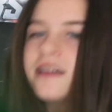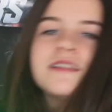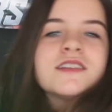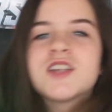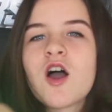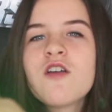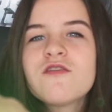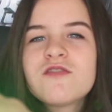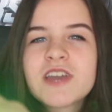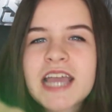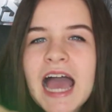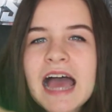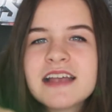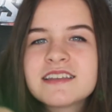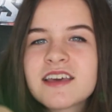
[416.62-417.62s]
don't
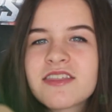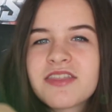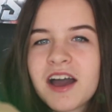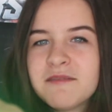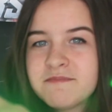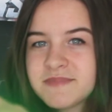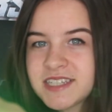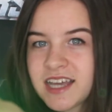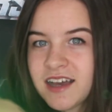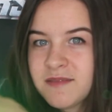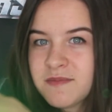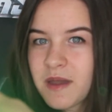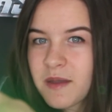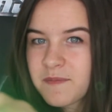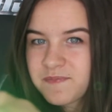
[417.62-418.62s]
forget to thumbs
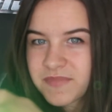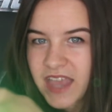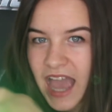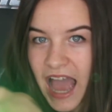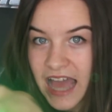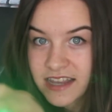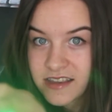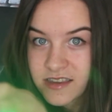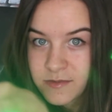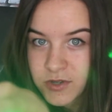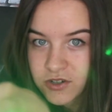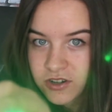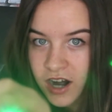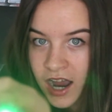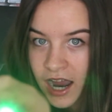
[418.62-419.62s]
up and
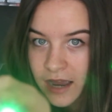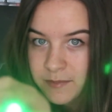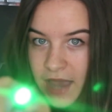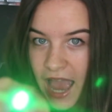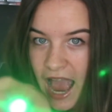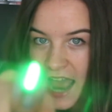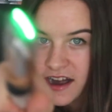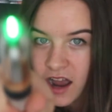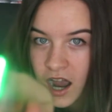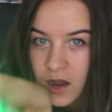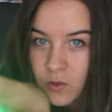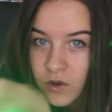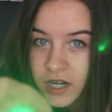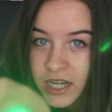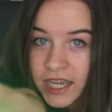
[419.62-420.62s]
subscribe, and I
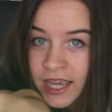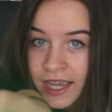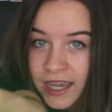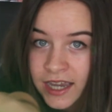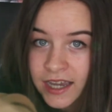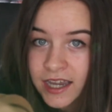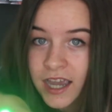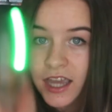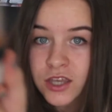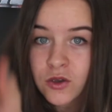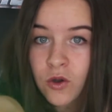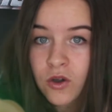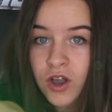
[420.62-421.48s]
want to hear your